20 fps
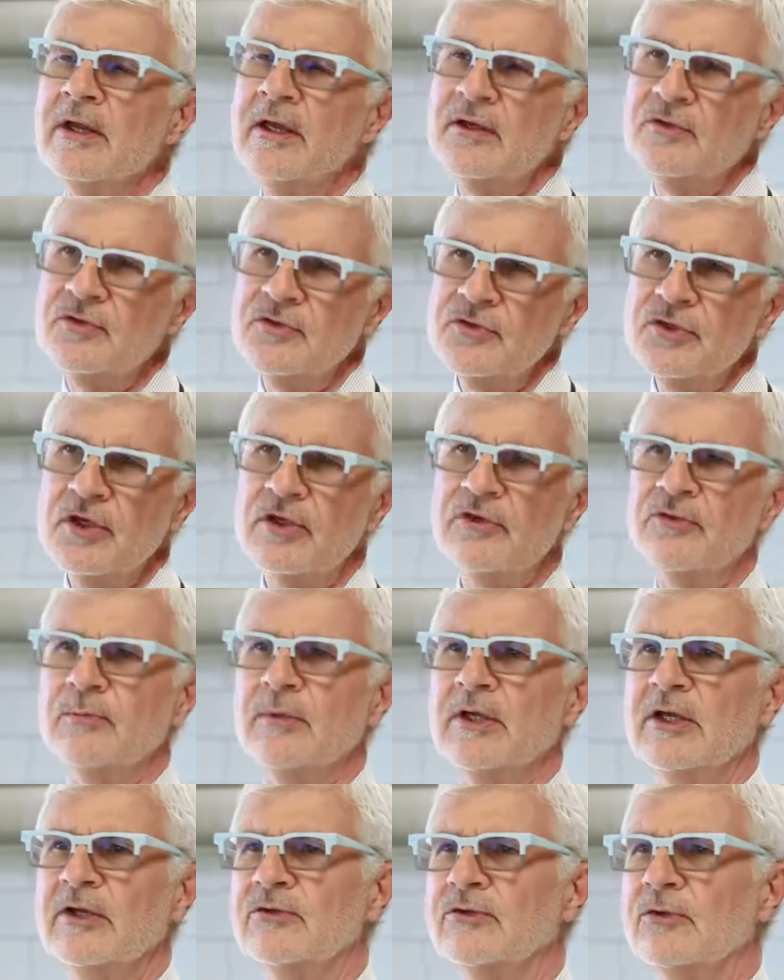It just
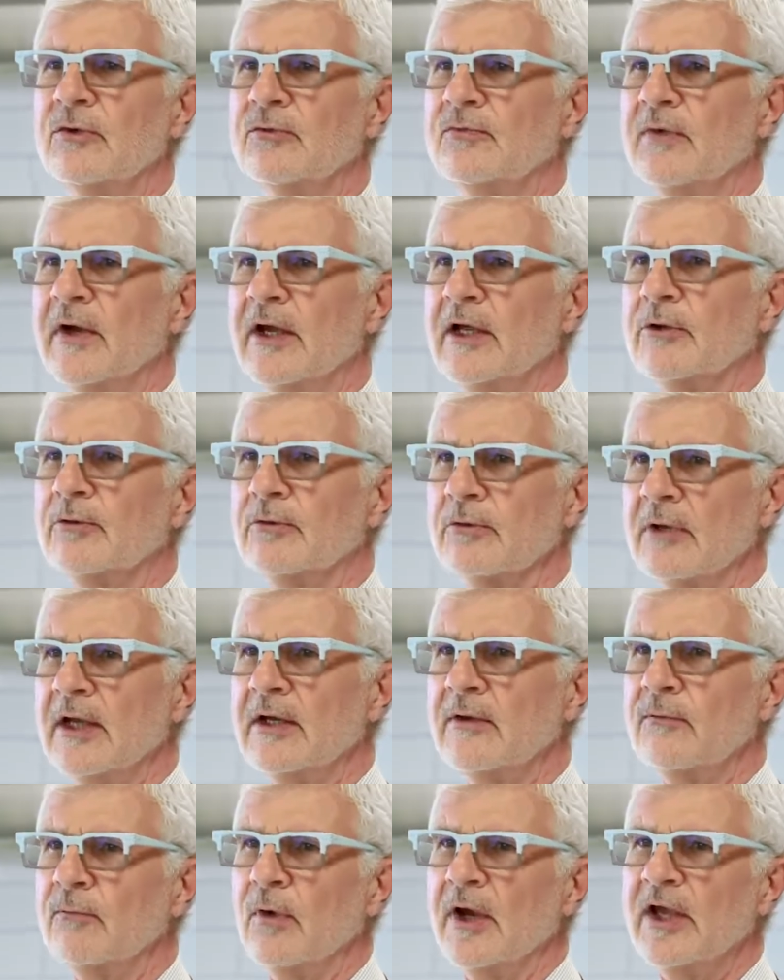means you'll find
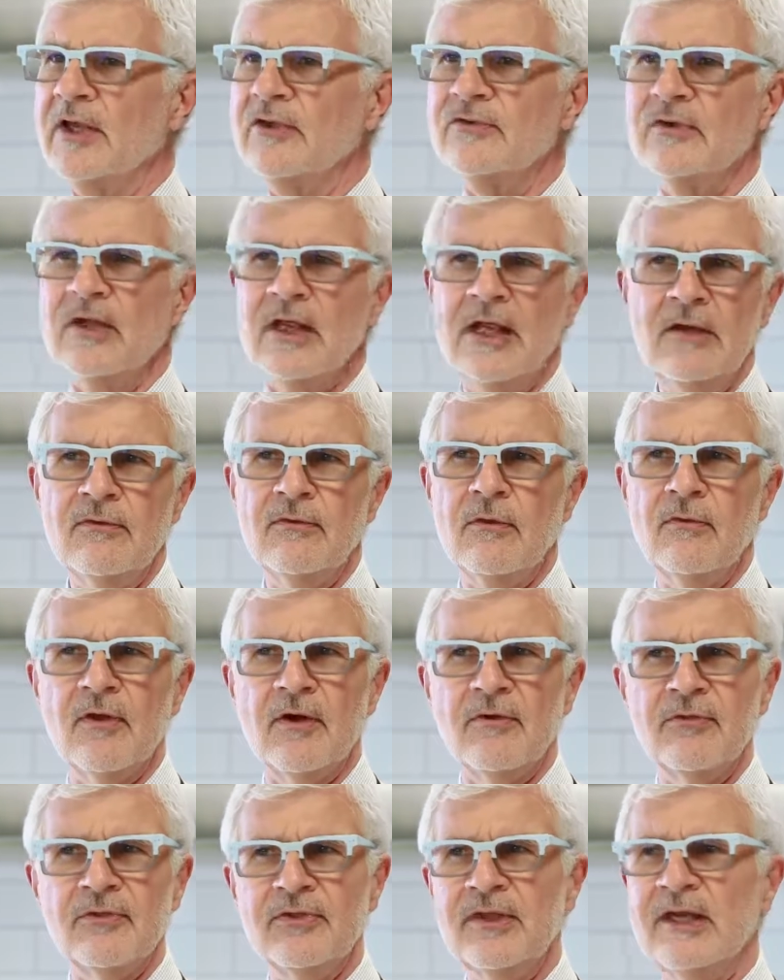creative ways to eat
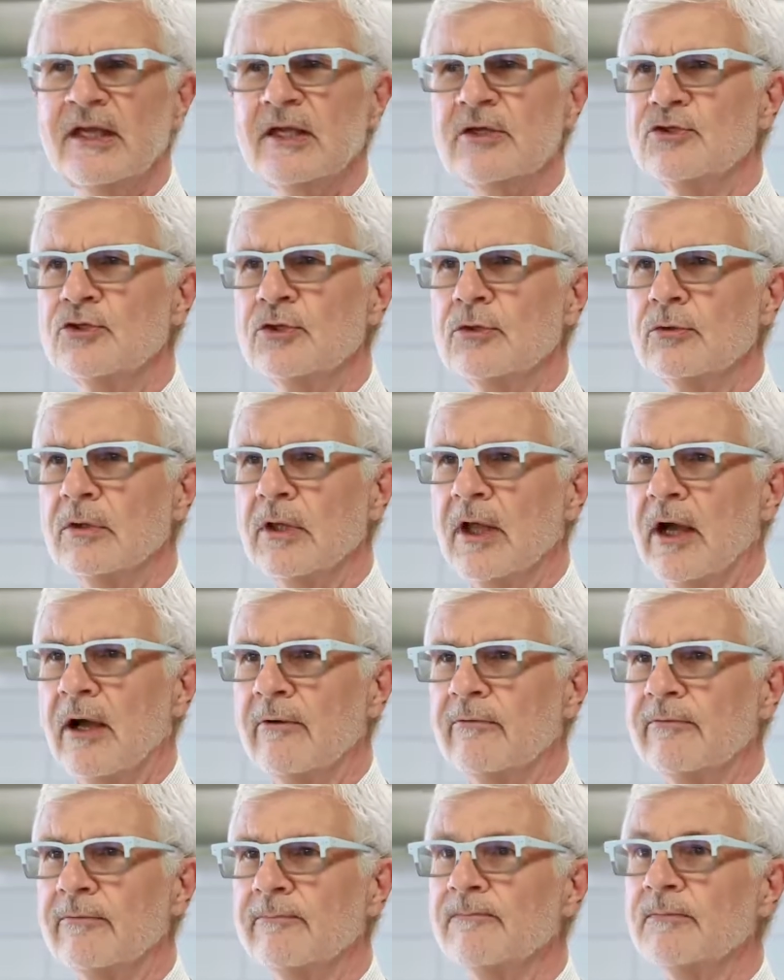the things you
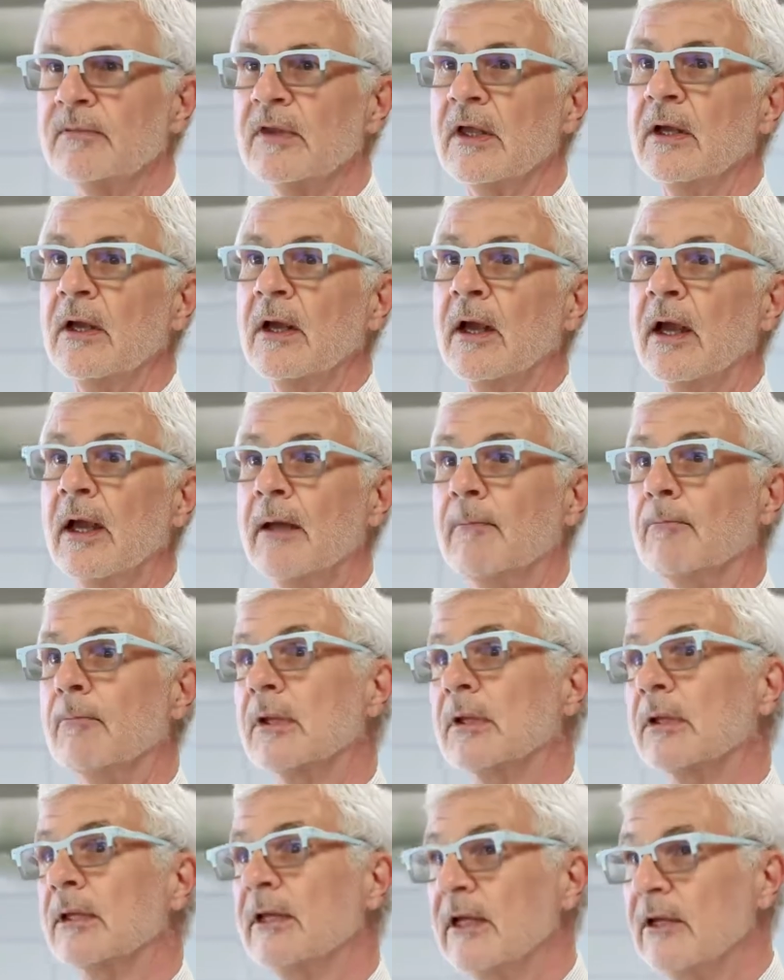love. And
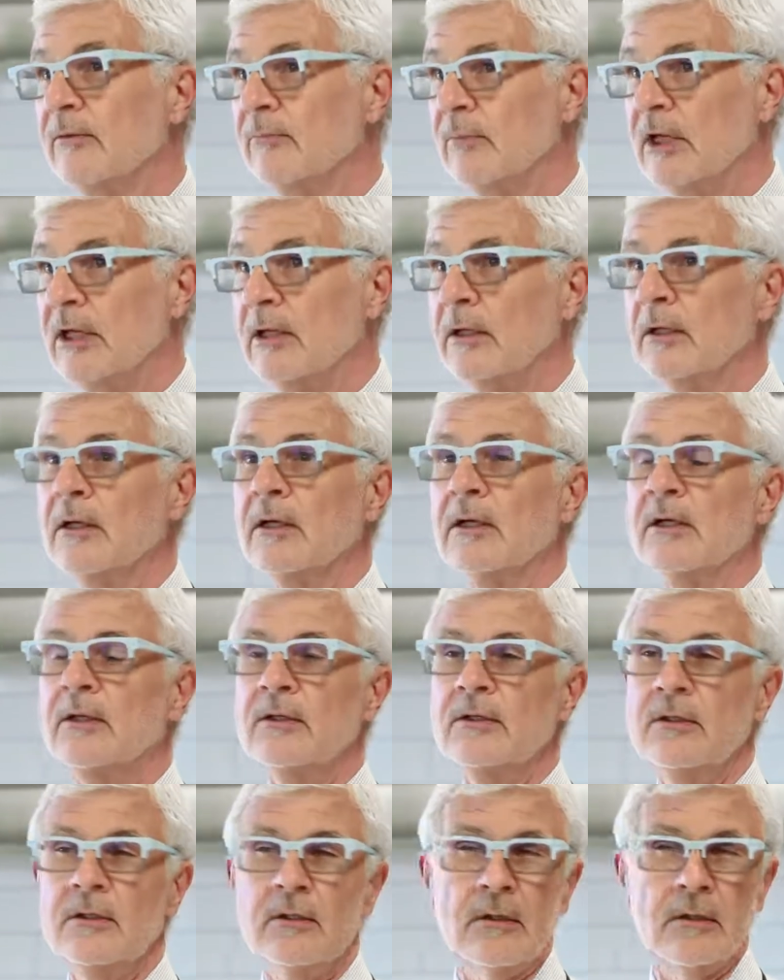believe me,
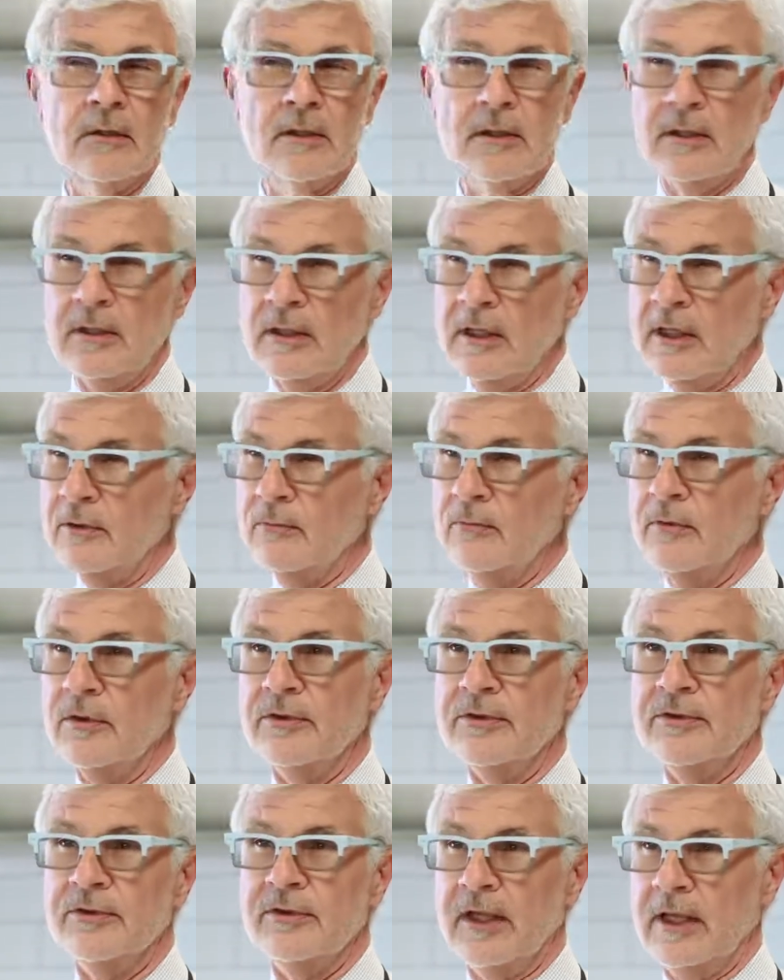your gut
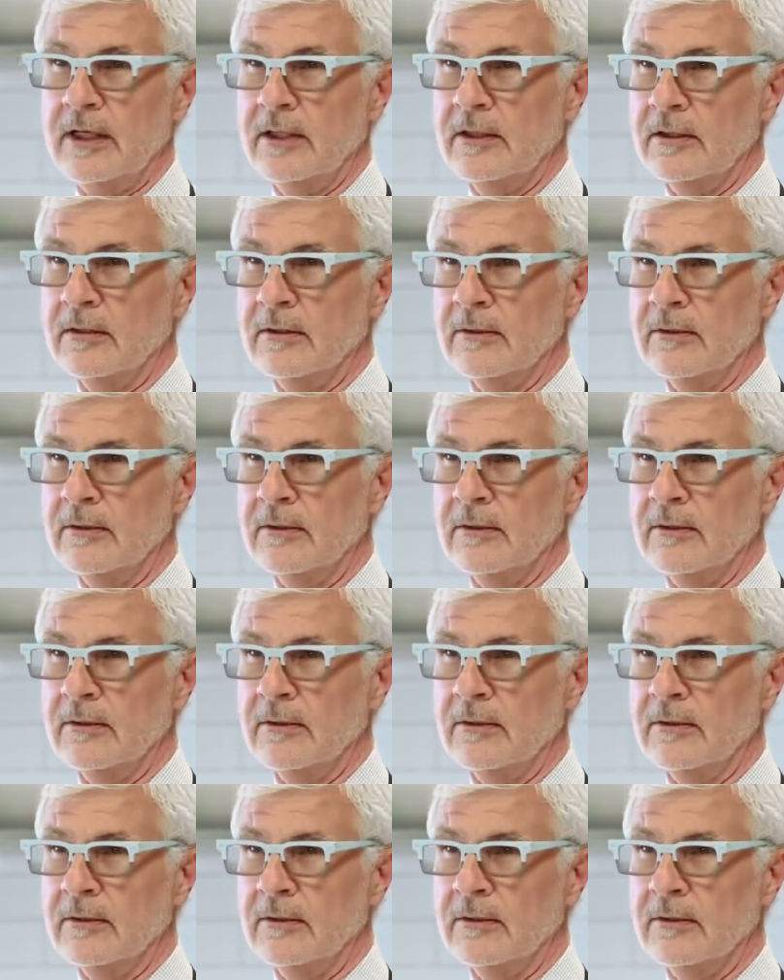will thank